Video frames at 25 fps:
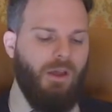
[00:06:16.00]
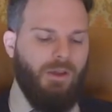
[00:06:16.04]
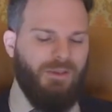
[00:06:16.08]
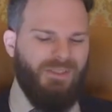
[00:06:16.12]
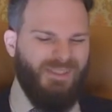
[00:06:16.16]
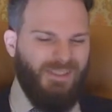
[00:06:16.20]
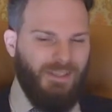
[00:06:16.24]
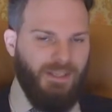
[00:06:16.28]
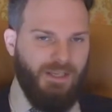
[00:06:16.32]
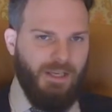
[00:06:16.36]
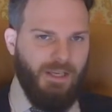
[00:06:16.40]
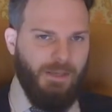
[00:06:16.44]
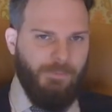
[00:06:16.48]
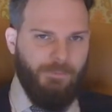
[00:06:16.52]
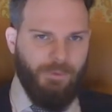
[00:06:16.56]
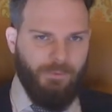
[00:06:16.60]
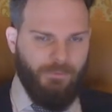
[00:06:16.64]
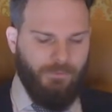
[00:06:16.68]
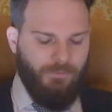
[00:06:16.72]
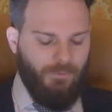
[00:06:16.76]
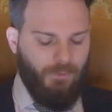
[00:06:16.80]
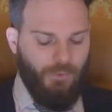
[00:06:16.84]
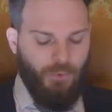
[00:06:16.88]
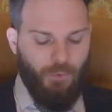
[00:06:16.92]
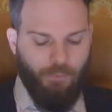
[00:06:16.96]
deep
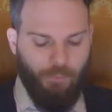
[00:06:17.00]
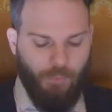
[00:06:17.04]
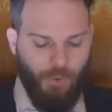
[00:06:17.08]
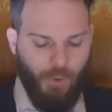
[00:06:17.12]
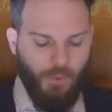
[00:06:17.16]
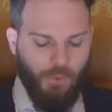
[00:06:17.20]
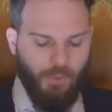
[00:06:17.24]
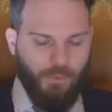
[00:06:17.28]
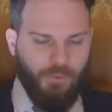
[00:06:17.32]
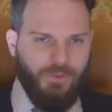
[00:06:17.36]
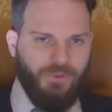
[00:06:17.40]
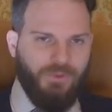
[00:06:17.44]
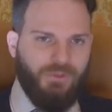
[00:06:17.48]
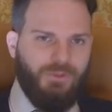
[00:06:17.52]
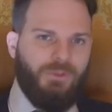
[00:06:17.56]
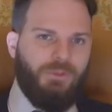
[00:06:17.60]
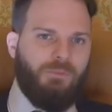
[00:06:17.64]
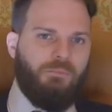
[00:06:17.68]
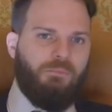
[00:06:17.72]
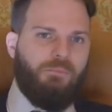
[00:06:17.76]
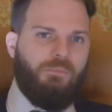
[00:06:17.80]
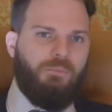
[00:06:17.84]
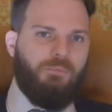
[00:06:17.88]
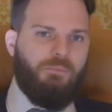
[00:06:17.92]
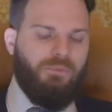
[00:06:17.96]
and verbose
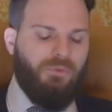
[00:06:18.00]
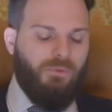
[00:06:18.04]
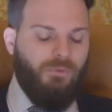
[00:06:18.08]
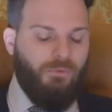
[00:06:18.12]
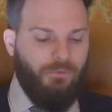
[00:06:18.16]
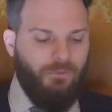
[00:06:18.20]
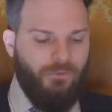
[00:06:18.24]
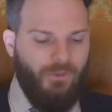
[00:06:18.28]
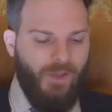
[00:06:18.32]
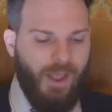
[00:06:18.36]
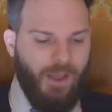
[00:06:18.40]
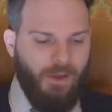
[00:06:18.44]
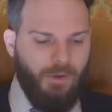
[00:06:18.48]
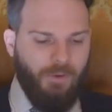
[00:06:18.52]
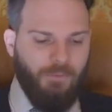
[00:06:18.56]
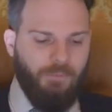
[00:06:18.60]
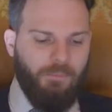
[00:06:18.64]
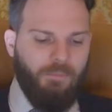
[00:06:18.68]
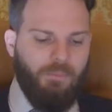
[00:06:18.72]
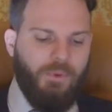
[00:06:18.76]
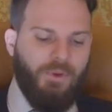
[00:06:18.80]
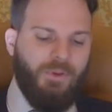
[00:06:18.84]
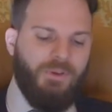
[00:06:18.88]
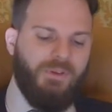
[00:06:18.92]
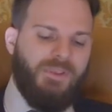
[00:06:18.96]
and
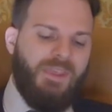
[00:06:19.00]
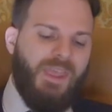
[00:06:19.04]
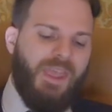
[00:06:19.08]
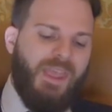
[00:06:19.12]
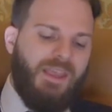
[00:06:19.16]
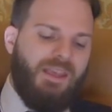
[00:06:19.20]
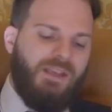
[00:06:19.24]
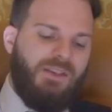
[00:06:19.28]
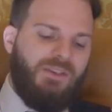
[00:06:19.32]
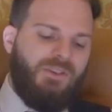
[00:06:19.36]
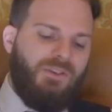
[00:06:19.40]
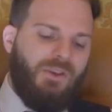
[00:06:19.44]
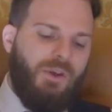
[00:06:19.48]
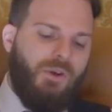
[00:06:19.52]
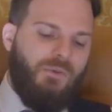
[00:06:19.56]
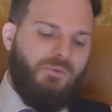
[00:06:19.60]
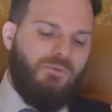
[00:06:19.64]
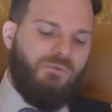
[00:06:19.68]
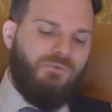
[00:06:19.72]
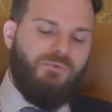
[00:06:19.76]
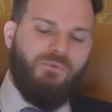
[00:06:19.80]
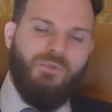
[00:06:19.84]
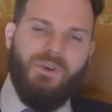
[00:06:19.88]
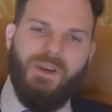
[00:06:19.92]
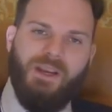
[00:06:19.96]
profound, but they
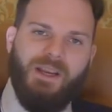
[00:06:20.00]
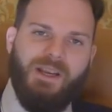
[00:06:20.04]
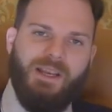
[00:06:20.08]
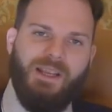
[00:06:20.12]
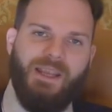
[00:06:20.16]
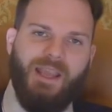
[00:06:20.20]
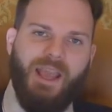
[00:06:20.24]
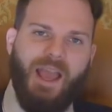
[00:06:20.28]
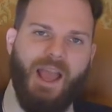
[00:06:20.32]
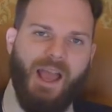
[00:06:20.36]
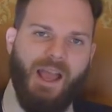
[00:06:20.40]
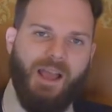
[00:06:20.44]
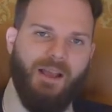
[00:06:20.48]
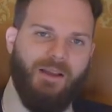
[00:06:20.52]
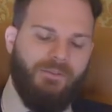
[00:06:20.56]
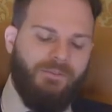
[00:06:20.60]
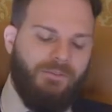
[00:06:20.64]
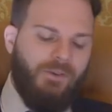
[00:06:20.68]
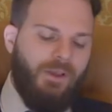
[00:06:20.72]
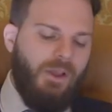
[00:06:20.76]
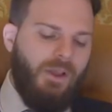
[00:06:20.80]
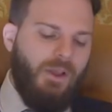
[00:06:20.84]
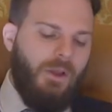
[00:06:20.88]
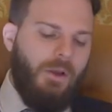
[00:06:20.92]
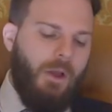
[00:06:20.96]
don't really
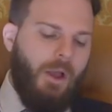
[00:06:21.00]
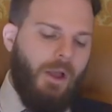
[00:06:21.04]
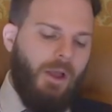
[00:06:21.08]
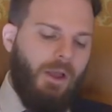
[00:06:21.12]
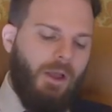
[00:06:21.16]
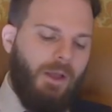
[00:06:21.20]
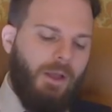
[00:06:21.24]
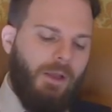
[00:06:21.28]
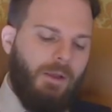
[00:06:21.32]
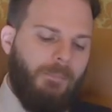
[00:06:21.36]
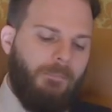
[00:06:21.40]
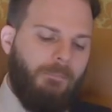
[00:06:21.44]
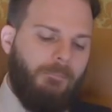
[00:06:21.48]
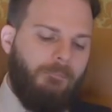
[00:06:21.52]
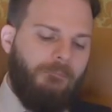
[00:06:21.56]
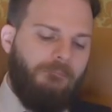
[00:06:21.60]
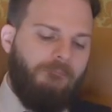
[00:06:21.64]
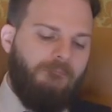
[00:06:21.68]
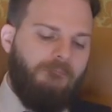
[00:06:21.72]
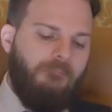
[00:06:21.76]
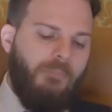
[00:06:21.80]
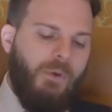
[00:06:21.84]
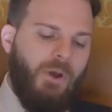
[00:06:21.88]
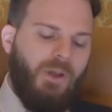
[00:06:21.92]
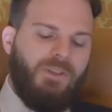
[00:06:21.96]
have
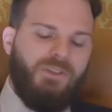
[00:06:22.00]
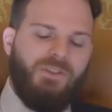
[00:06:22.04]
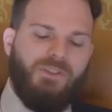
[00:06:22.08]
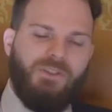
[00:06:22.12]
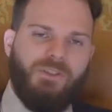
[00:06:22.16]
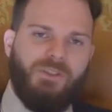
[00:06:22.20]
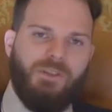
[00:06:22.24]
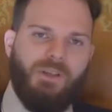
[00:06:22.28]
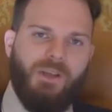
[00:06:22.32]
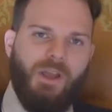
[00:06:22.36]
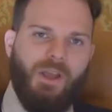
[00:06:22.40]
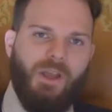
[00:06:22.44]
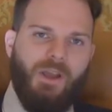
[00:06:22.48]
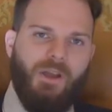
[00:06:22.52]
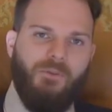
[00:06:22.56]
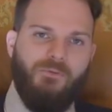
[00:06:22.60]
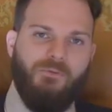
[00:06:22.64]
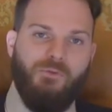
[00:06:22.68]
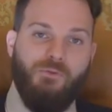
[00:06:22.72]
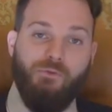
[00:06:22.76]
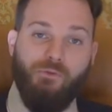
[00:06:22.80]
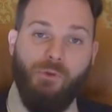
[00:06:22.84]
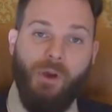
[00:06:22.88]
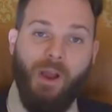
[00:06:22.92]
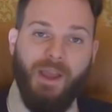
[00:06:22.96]
much
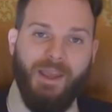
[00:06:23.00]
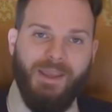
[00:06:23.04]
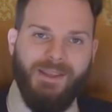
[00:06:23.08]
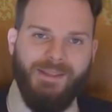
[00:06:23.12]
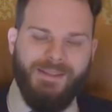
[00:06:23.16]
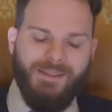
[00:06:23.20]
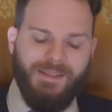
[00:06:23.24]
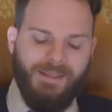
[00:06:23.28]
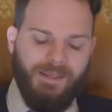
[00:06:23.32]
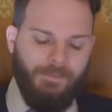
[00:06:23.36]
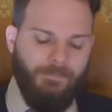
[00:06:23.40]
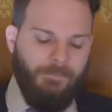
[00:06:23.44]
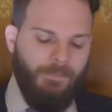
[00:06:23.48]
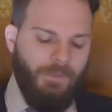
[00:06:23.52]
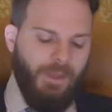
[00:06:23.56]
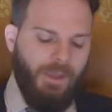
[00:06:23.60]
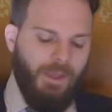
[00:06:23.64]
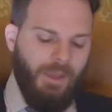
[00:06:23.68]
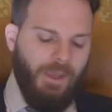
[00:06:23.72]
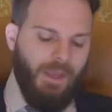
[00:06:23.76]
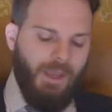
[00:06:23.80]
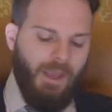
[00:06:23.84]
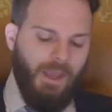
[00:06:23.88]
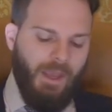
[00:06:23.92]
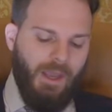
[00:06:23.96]
variety.
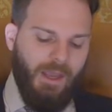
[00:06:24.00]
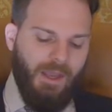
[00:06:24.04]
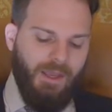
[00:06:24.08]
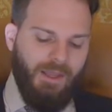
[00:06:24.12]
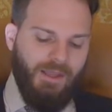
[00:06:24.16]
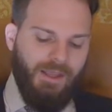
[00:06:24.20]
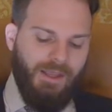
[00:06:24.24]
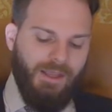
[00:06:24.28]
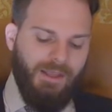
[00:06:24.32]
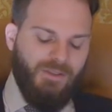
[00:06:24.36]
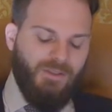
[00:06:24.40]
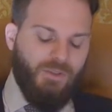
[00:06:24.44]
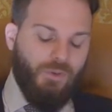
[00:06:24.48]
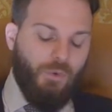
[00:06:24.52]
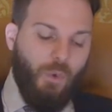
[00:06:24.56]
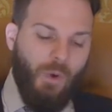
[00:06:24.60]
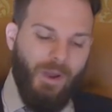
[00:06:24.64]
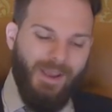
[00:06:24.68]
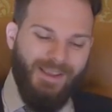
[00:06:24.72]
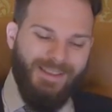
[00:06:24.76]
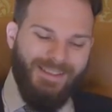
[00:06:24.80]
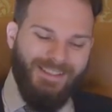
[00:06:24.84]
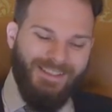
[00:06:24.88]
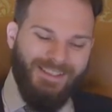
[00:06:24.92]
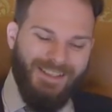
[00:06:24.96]
It's
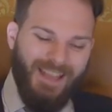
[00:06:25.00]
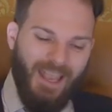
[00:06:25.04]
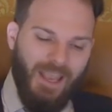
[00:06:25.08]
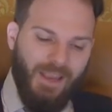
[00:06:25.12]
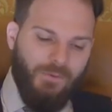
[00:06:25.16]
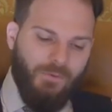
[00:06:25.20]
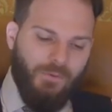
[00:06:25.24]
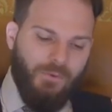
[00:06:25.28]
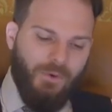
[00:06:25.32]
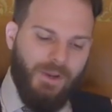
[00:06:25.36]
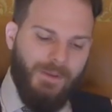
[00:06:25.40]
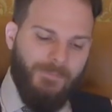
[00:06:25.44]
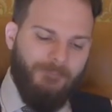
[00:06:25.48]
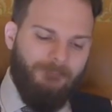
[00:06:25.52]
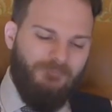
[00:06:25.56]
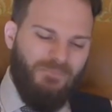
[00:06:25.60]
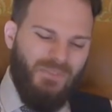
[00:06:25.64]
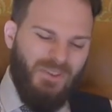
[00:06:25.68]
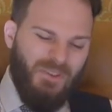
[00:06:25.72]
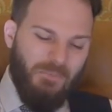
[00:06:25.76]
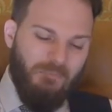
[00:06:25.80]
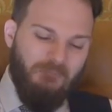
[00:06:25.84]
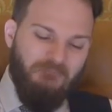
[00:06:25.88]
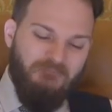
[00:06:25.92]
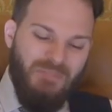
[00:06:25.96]
quite savory,
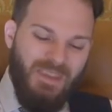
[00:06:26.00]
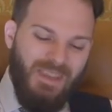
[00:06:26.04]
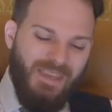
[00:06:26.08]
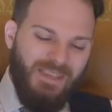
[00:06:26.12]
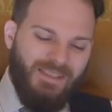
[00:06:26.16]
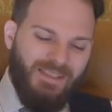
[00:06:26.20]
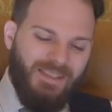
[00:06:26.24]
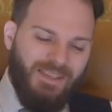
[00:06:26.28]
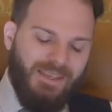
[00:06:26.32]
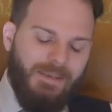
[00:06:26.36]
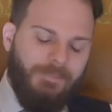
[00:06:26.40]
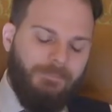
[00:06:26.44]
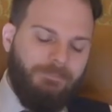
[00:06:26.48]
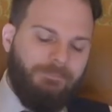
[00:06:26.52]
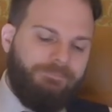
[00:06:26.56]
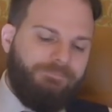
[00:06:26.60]
it's meaty.